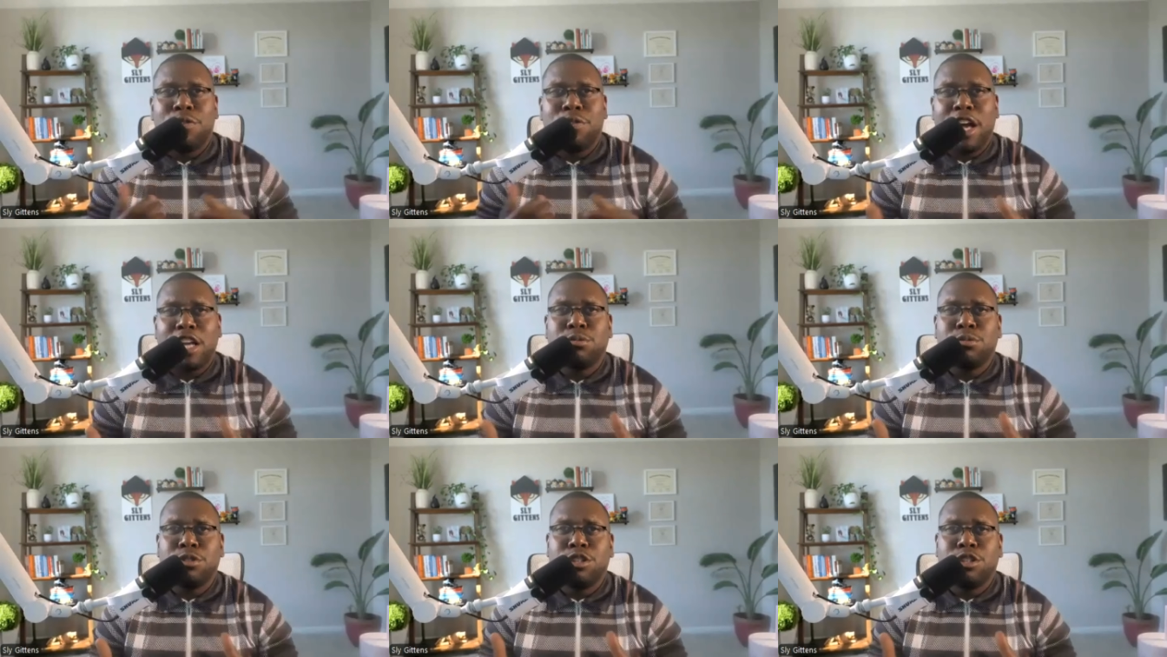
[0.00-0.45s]
would
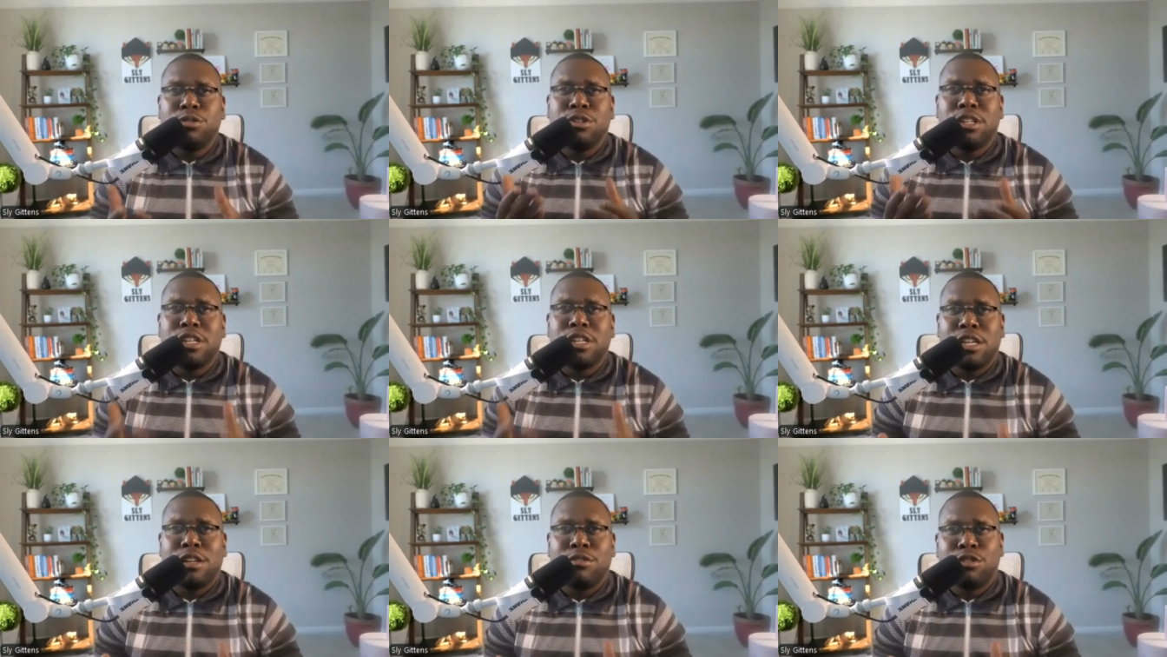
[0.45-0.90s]
you
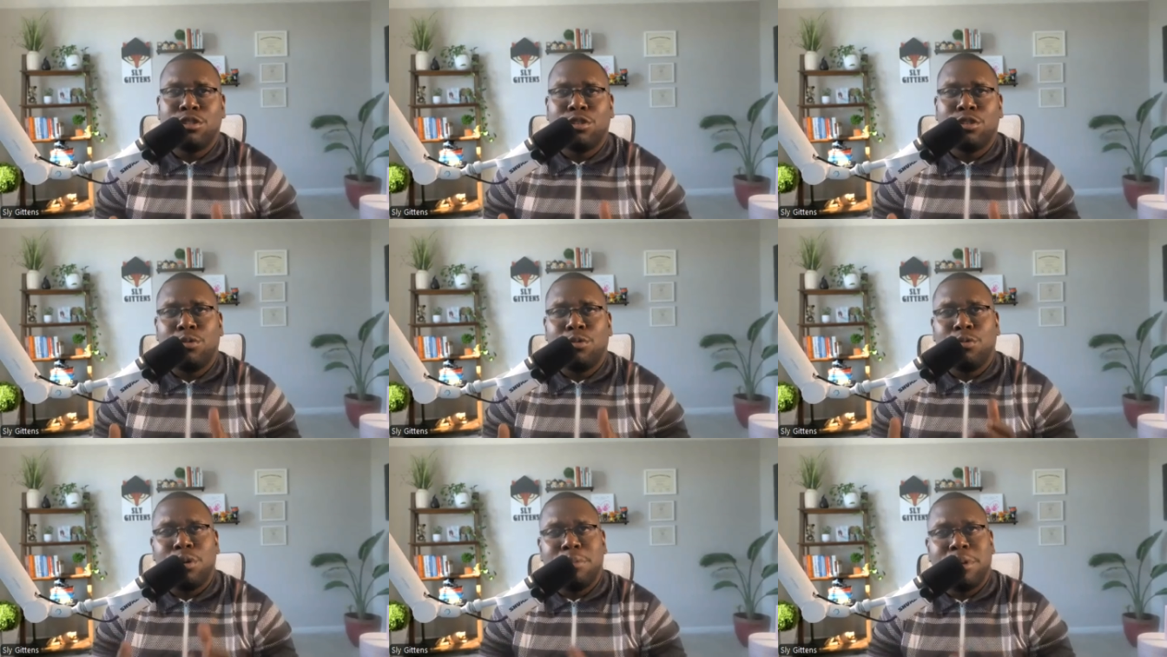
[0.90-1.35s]
give to
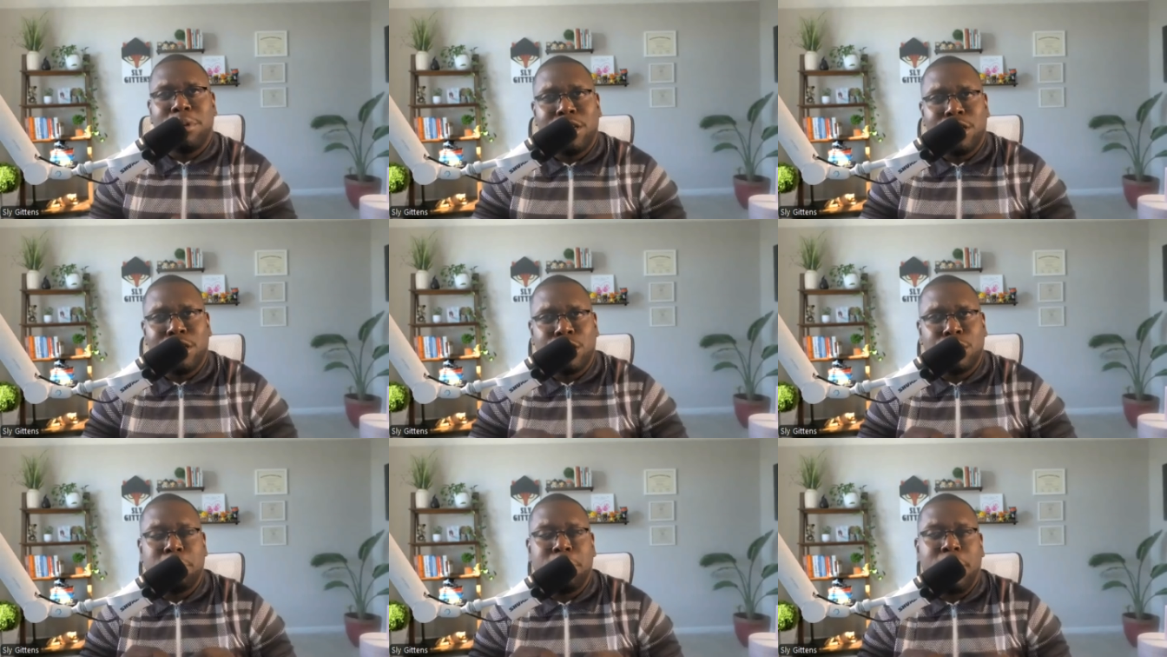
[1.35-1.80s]
women
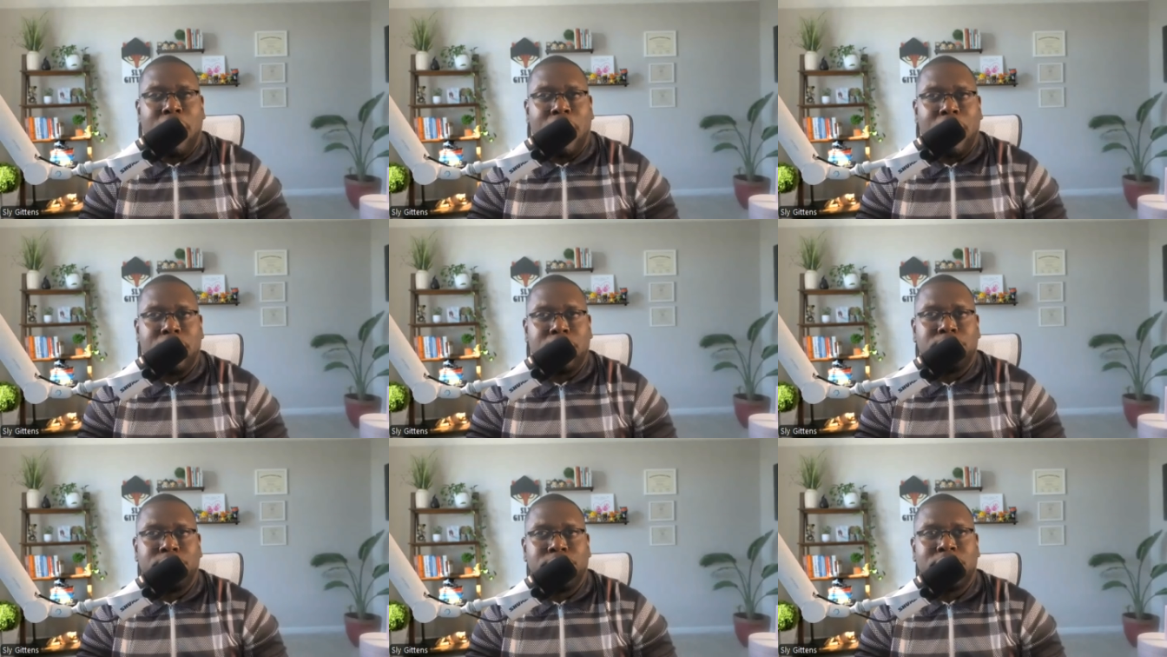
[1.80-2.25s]

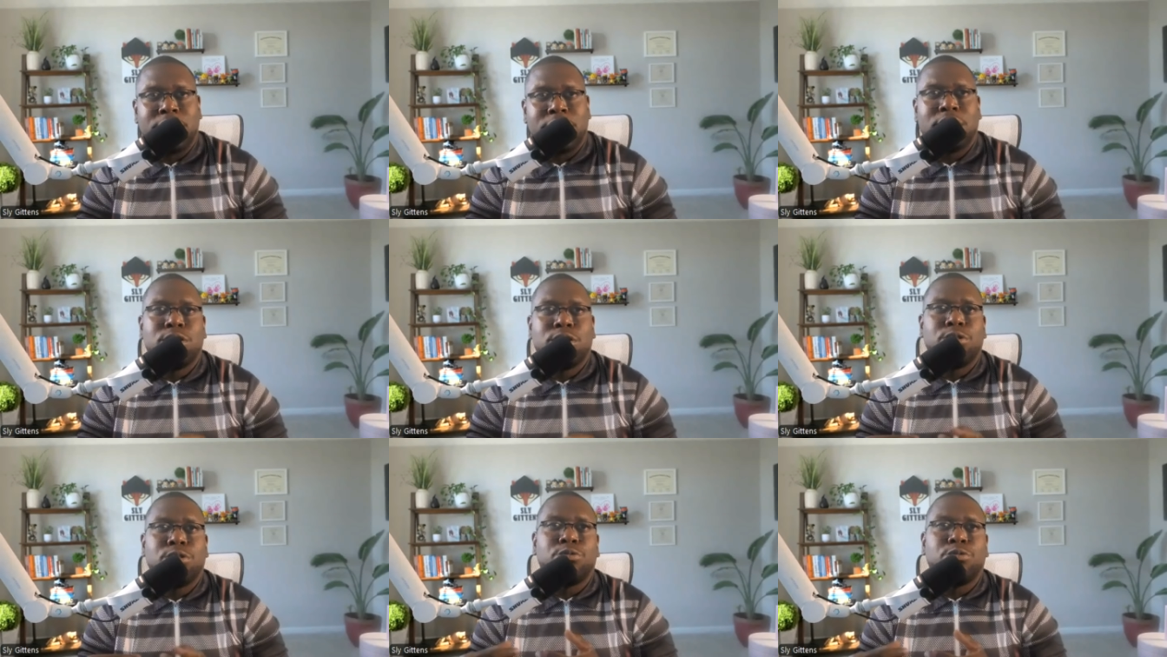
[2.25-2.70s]
aspiring to
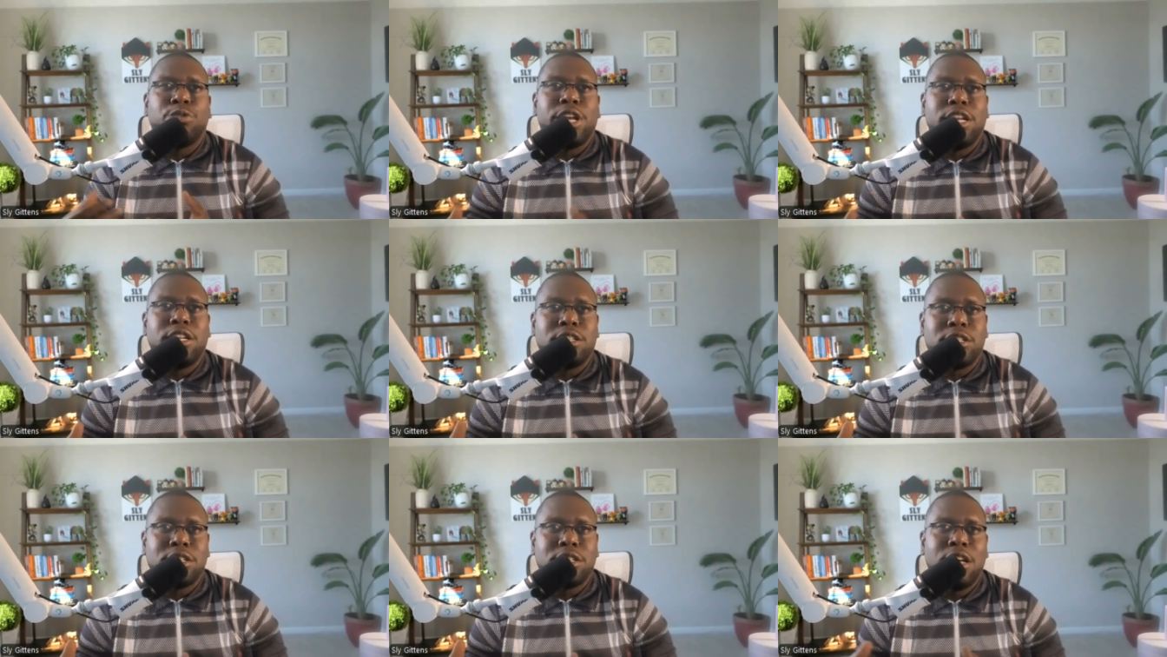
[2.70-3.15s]
reach
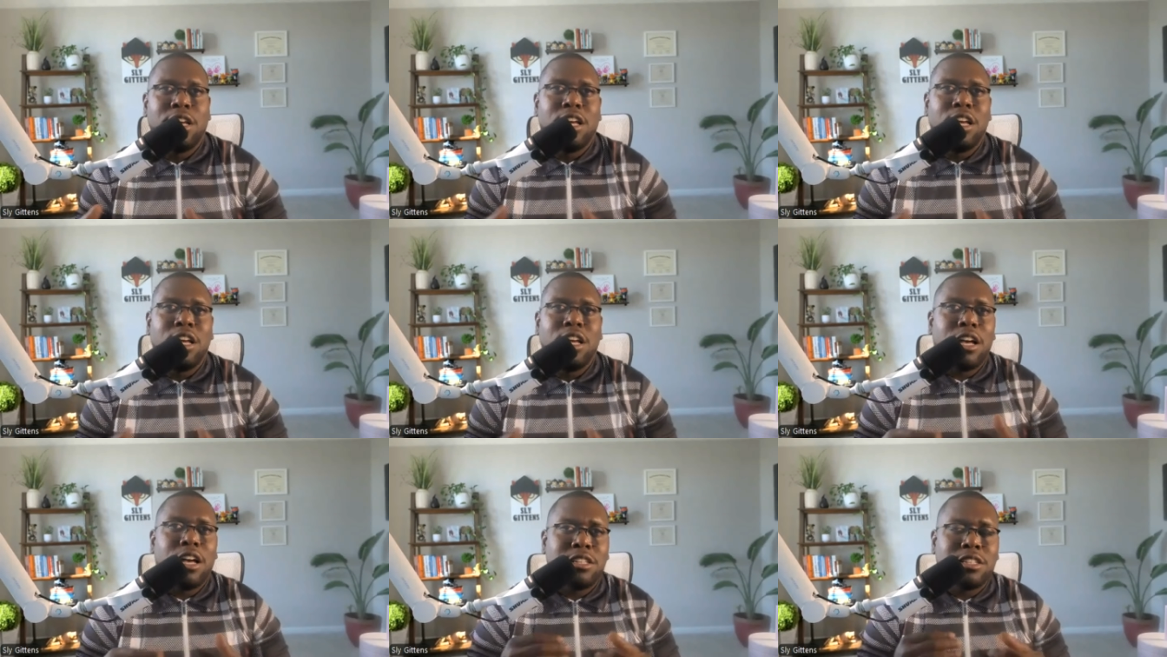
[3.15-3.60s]
a
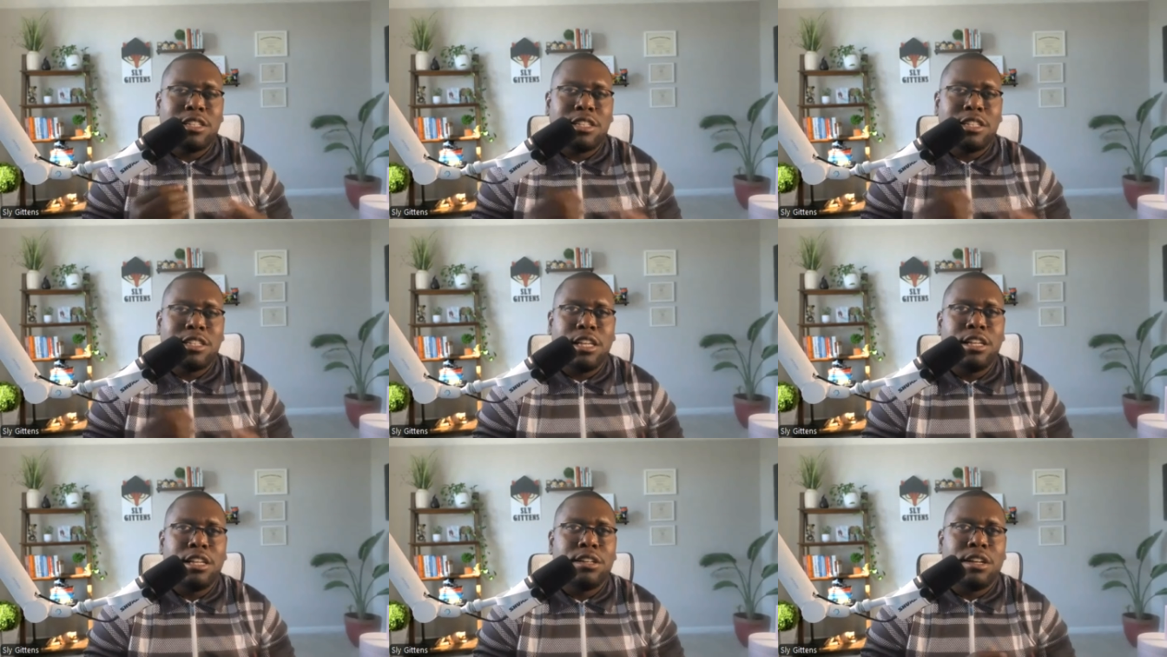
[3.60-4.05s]

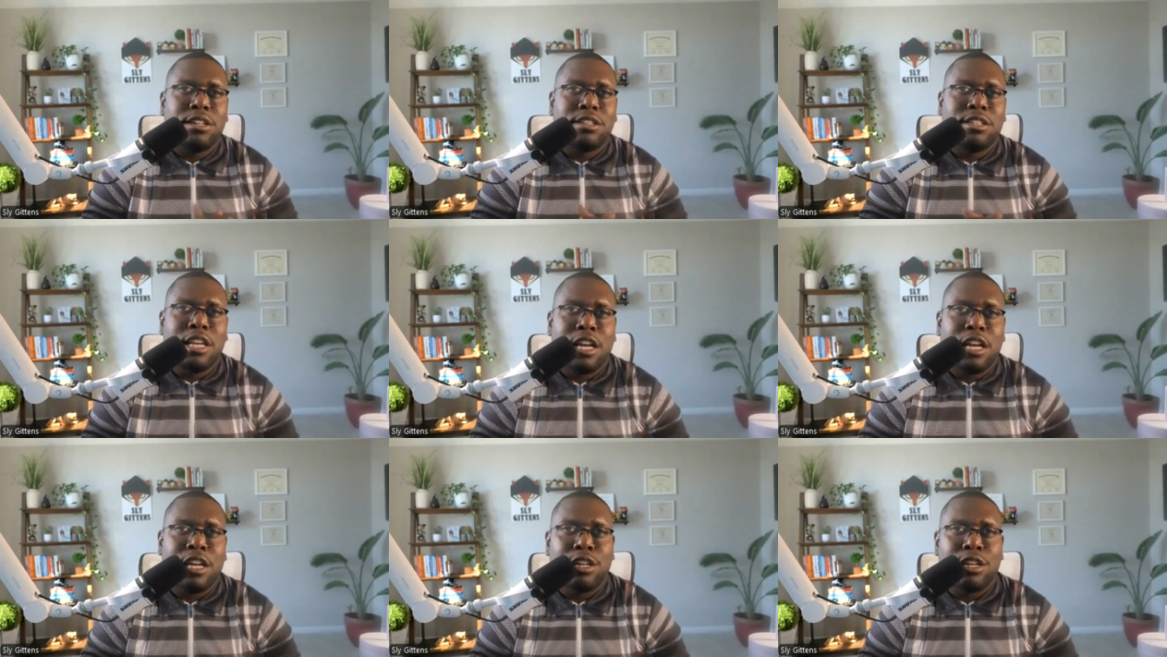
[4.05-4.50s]
senior
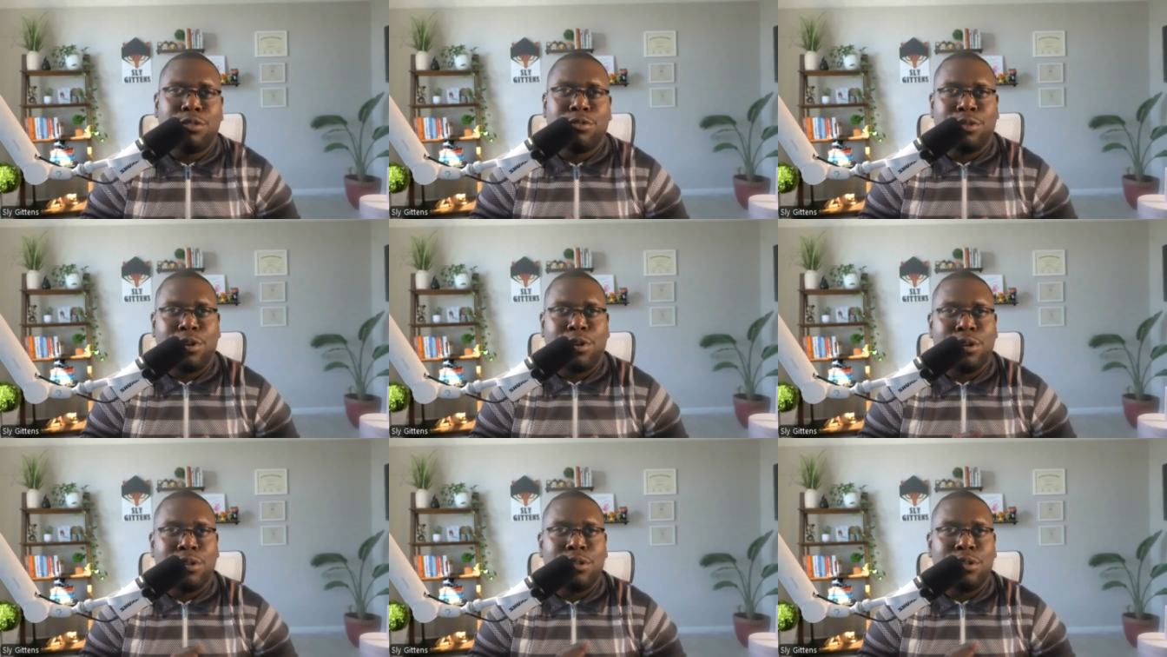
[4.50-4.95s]
executive
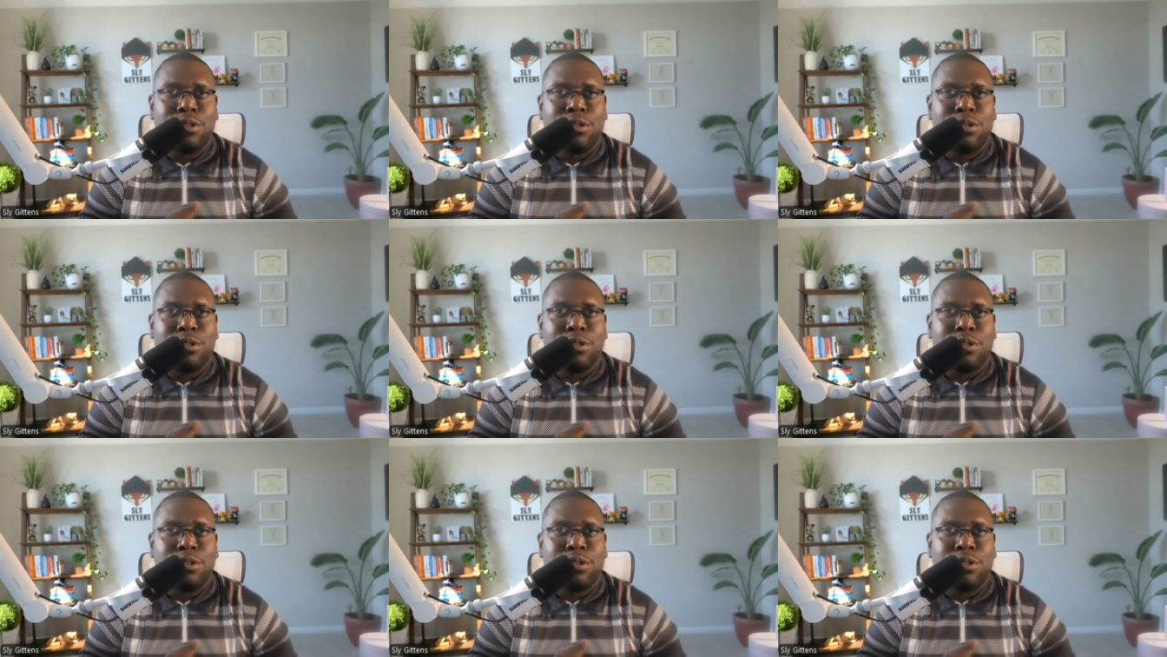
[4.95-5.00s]
role?